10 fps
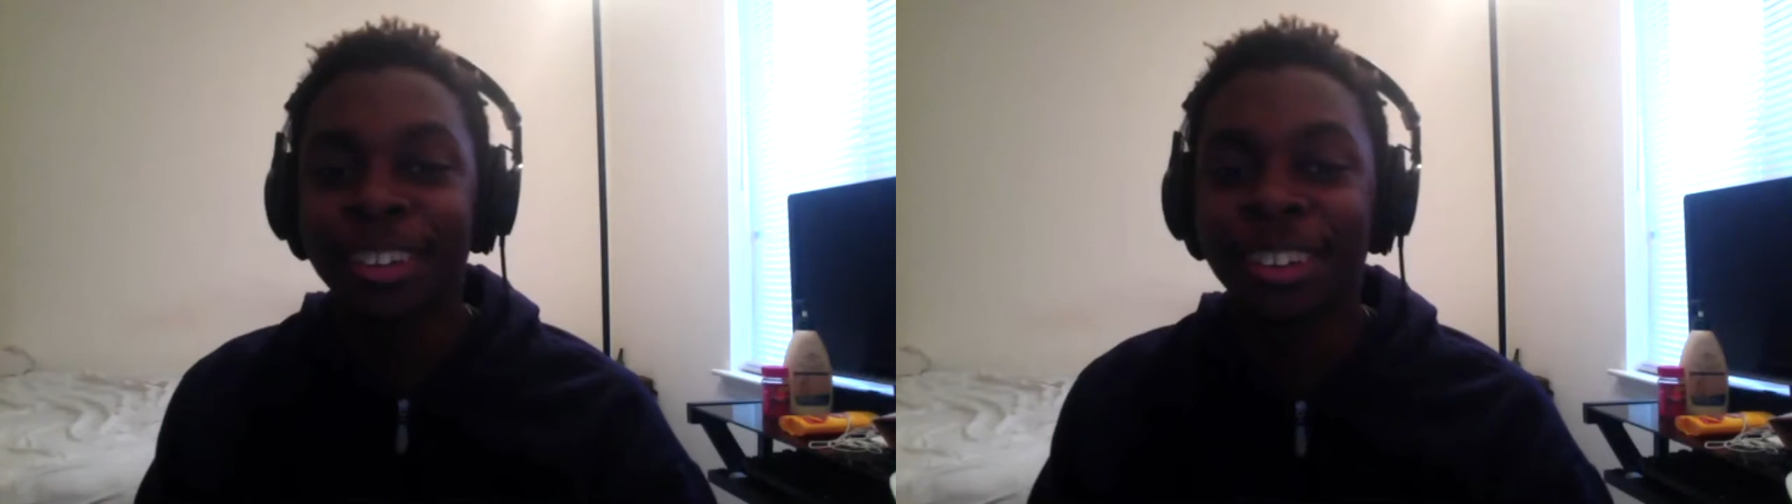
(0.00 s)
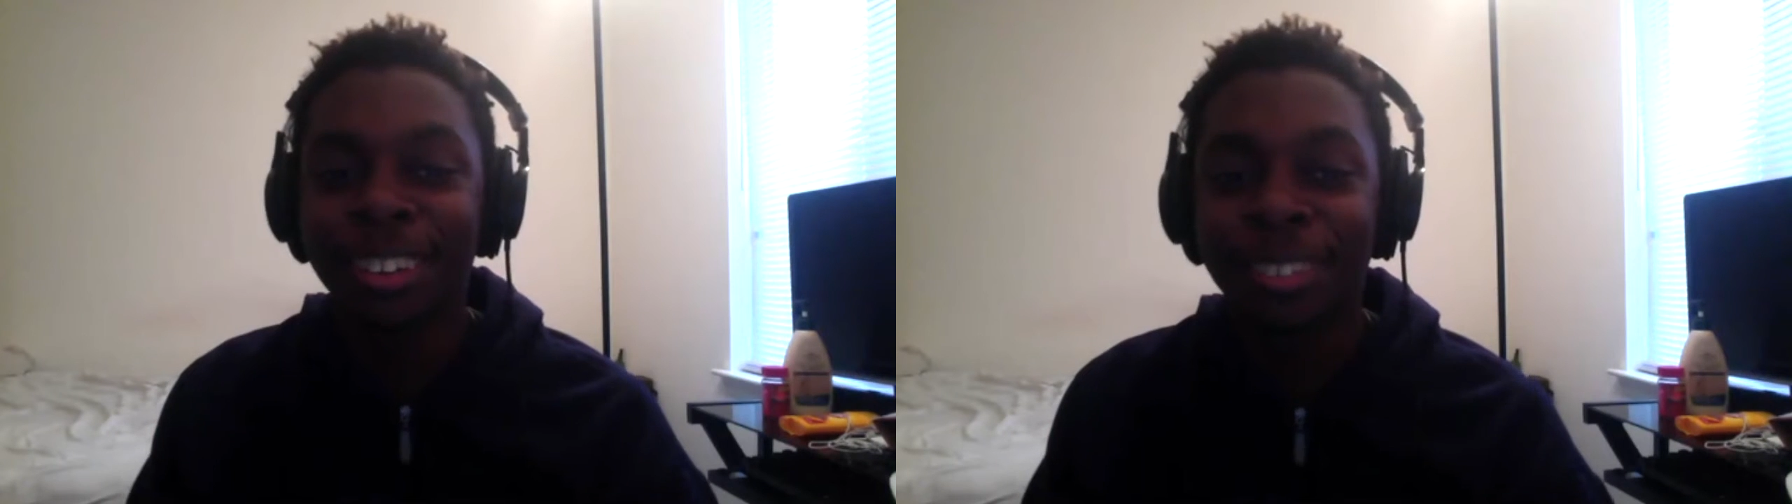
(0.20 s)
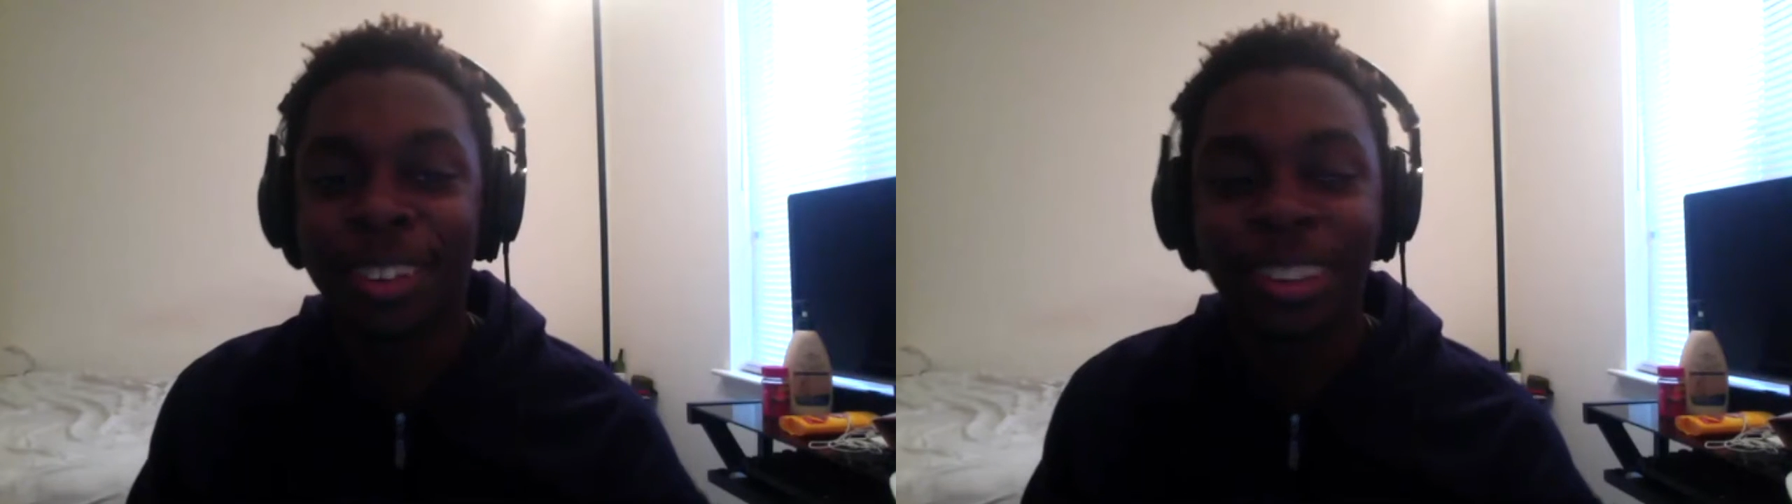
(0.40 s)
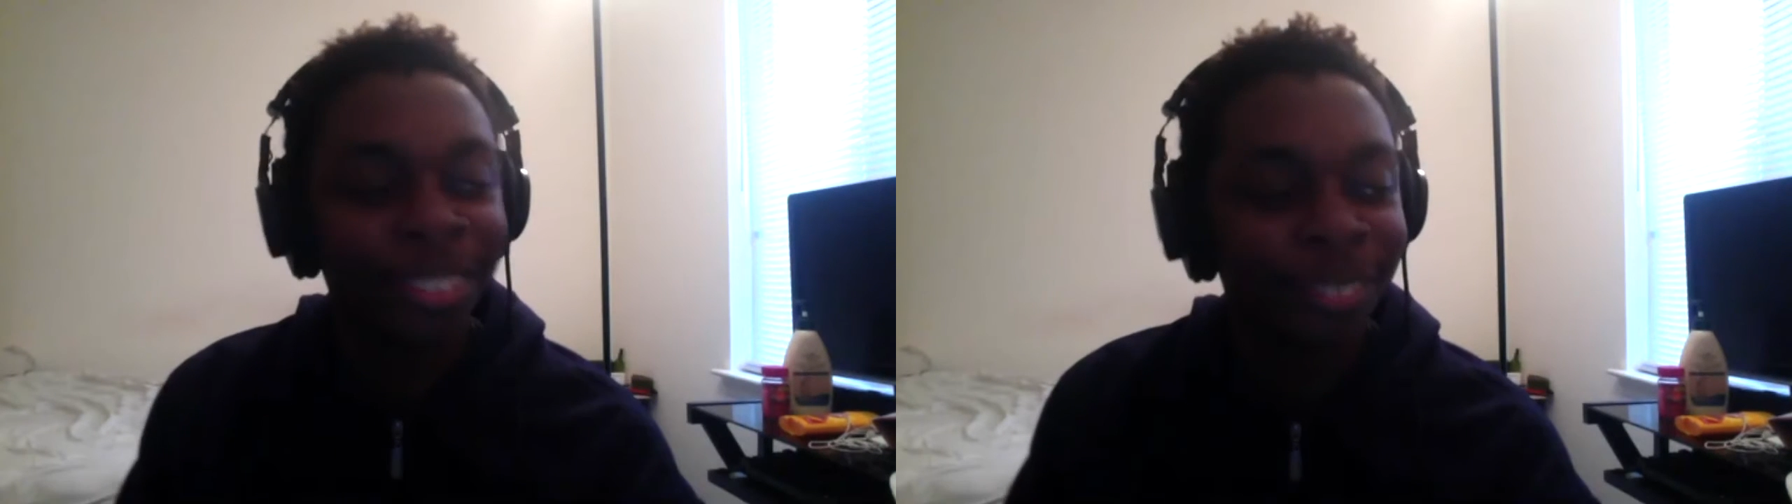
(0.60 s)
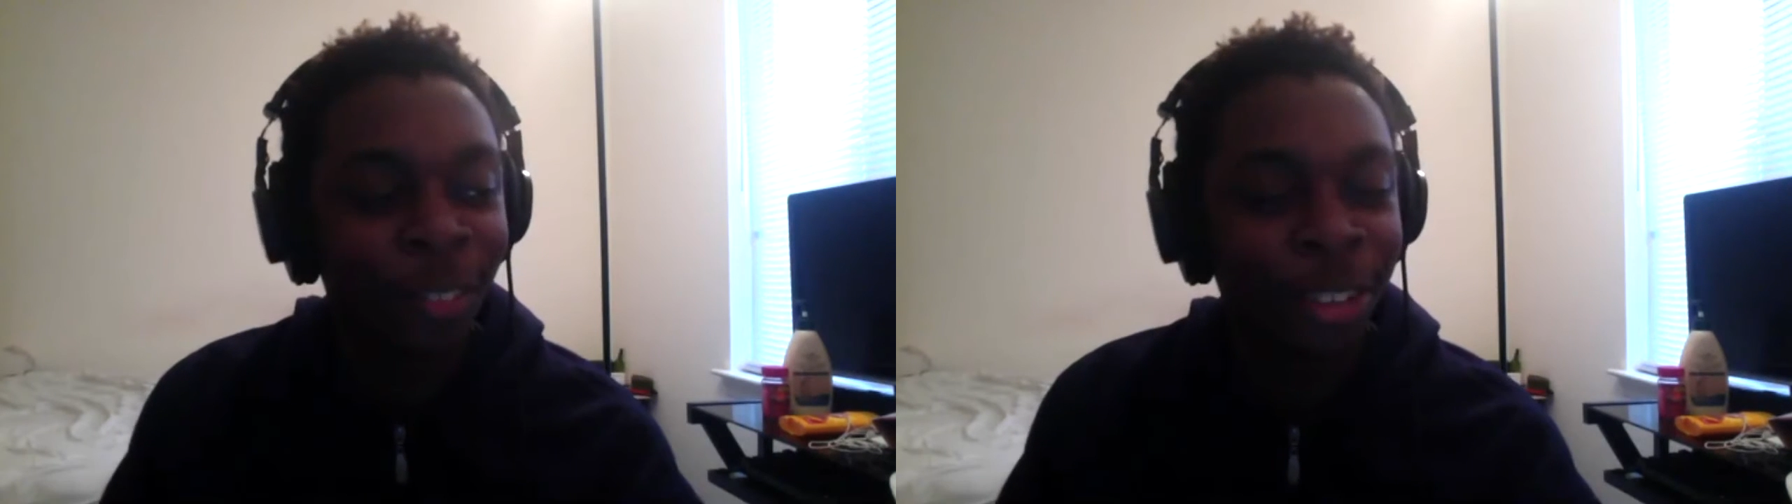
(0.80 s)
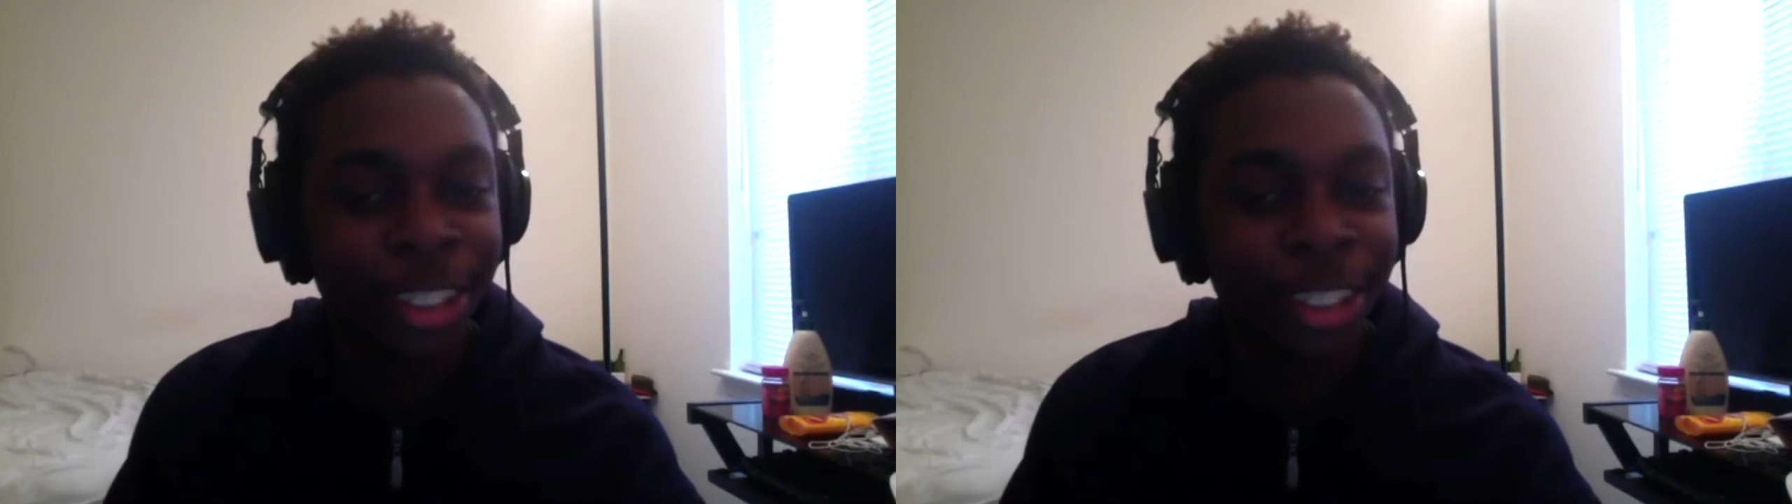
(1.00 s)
gonna make more